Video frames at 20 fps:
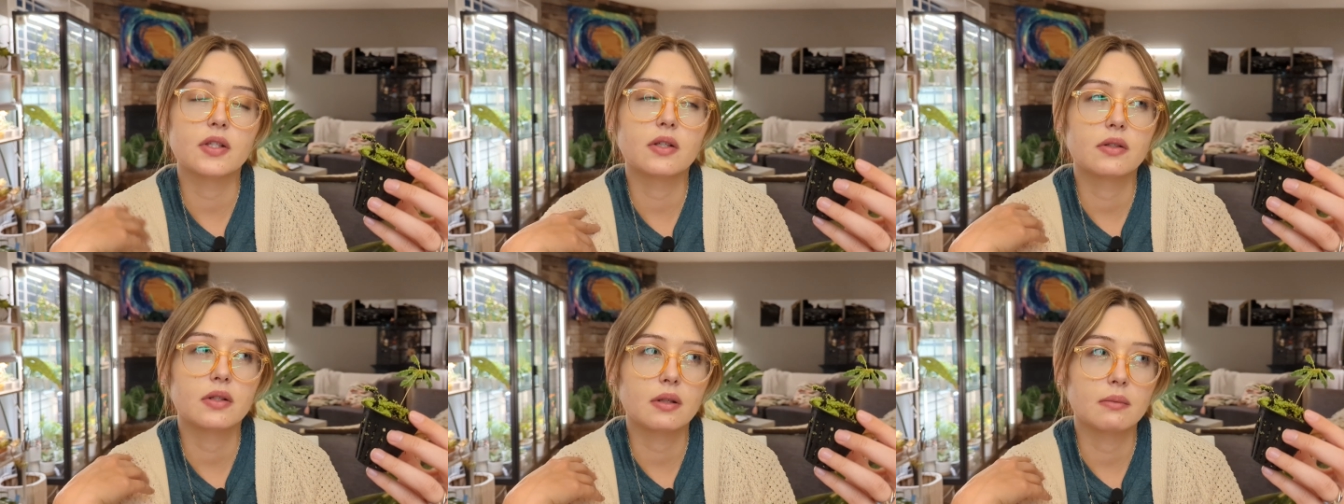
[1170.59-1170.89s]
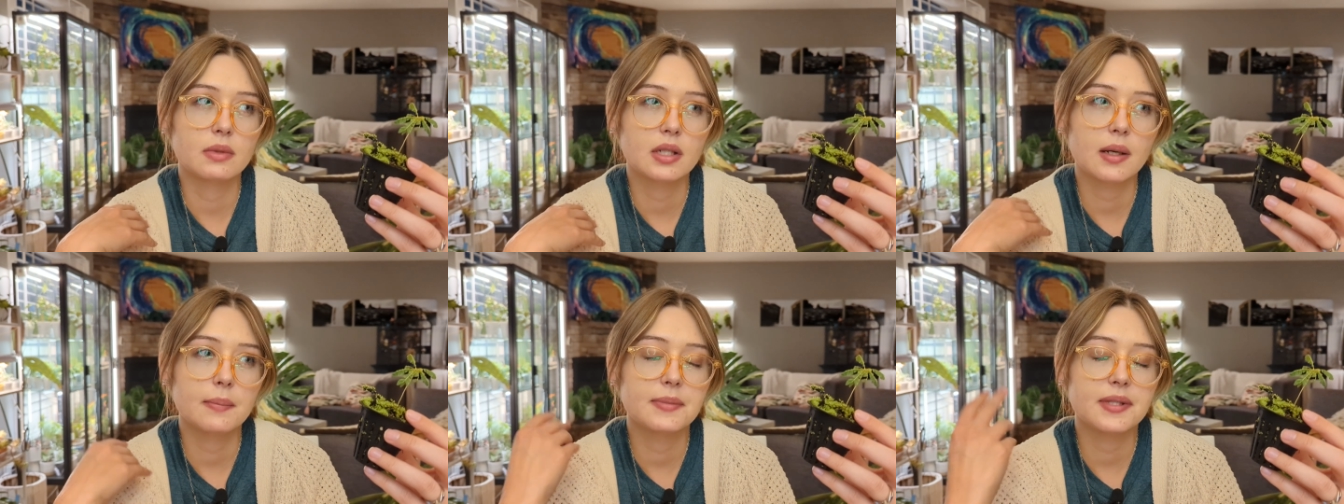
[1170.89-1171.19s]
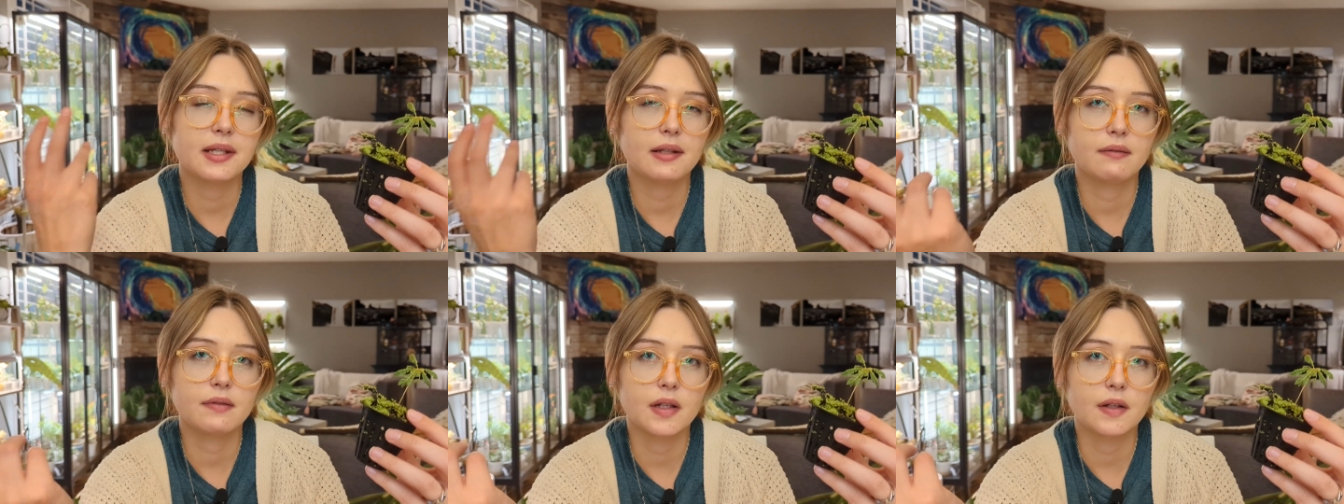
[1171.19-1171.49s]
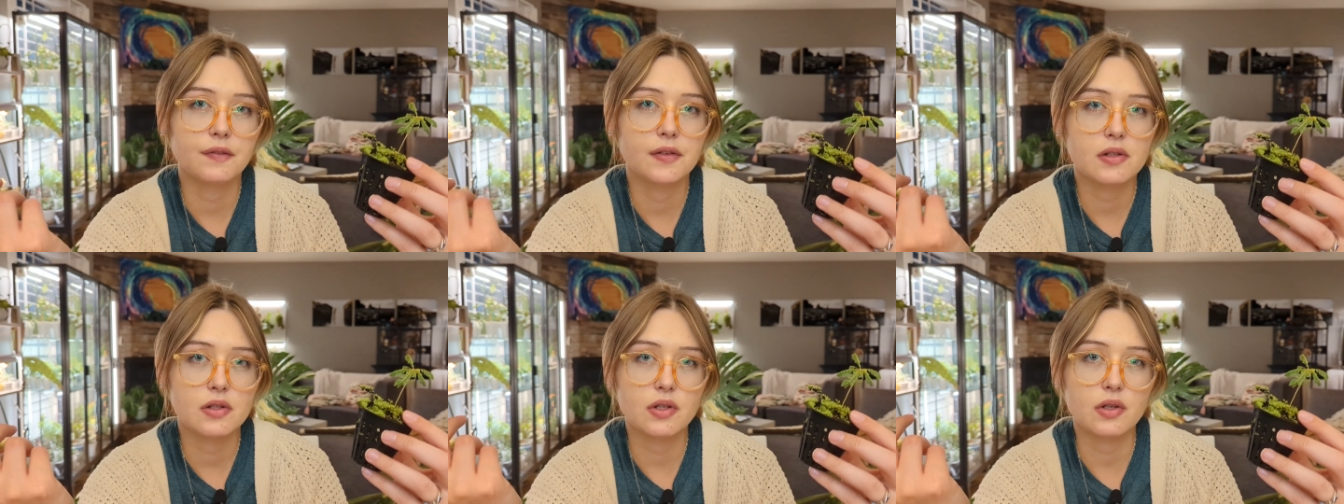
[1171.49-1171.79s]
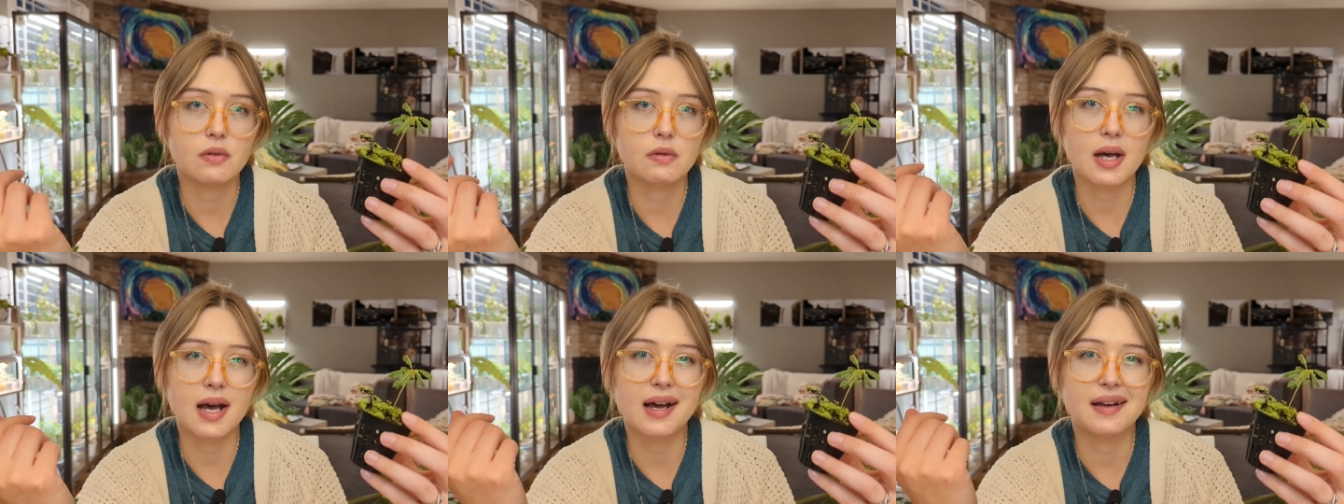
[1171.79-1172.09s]
So sometimes even if you
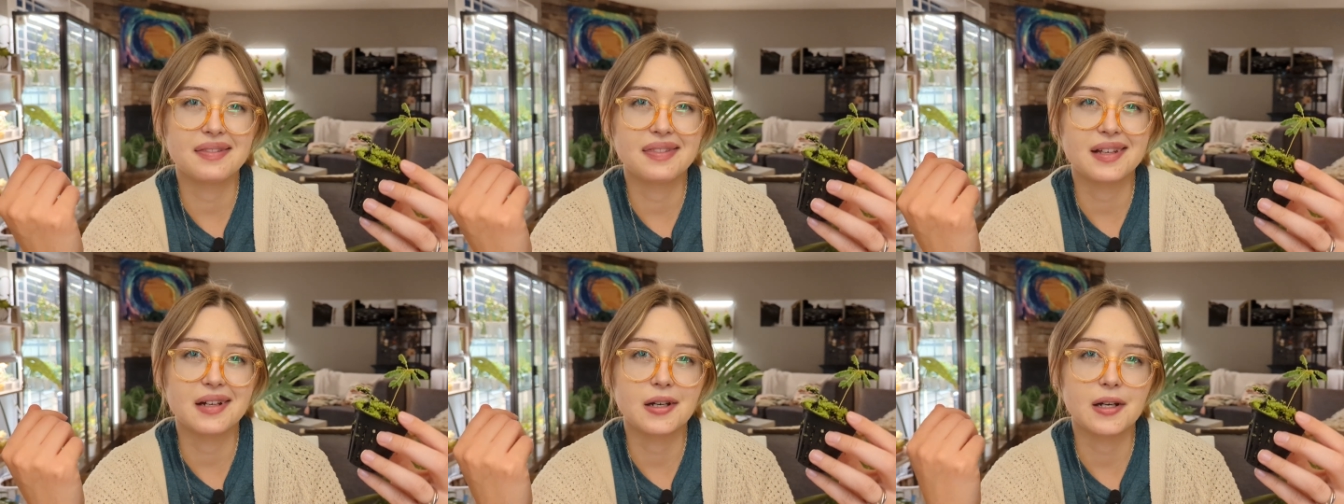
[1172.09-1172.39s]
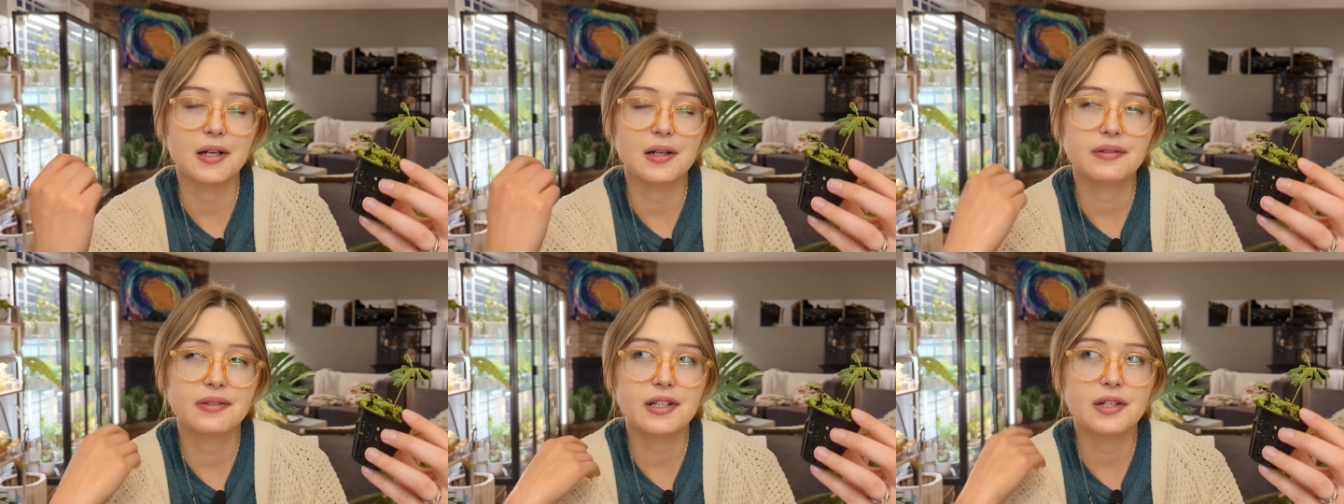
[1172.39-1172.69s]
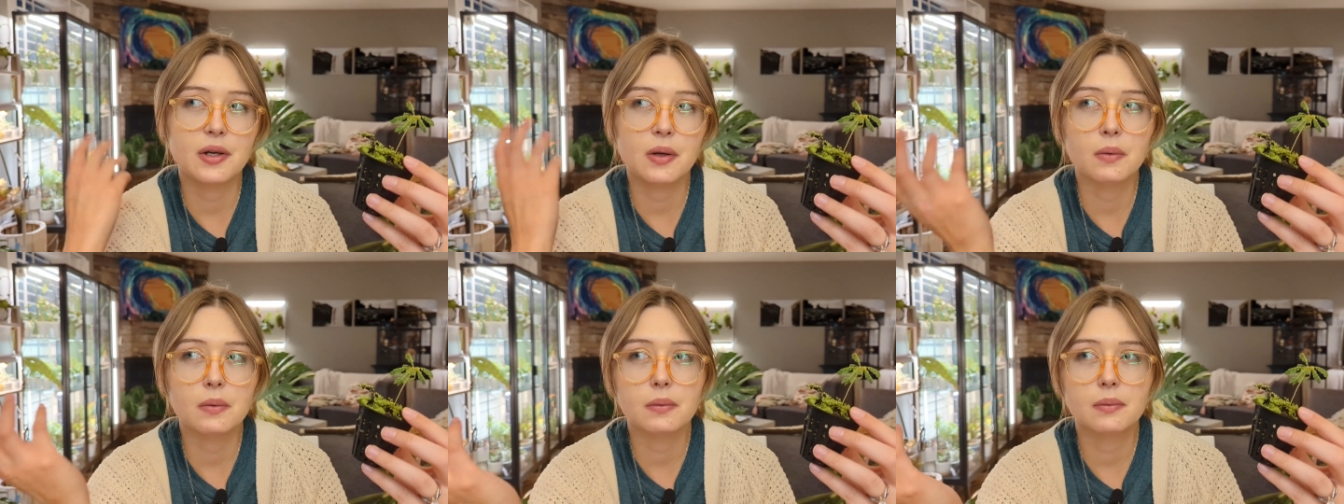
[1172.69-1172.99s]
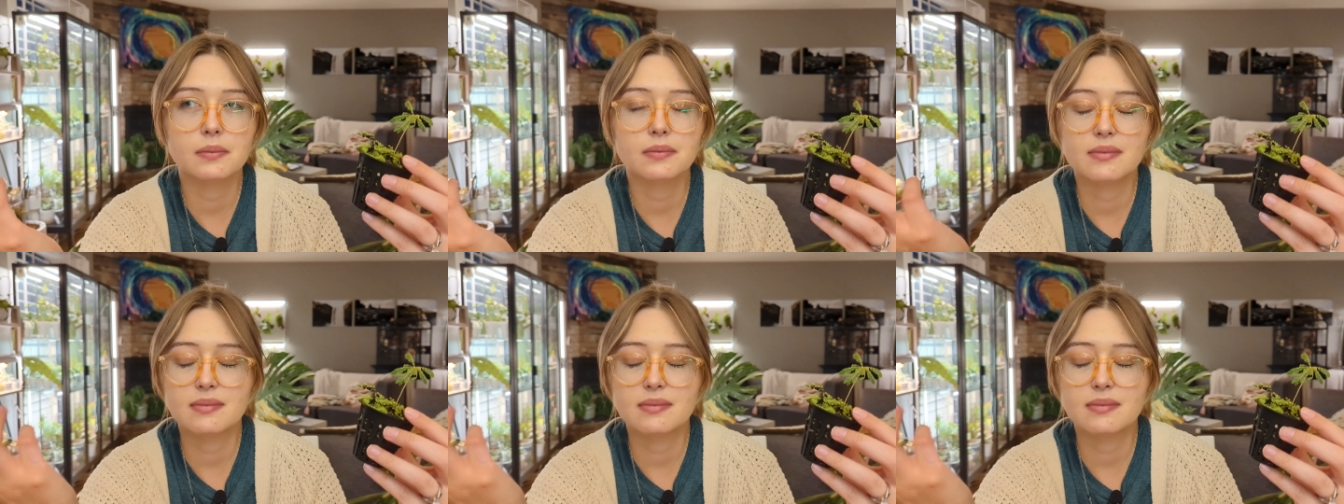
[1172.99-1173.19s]
do that, they, they don't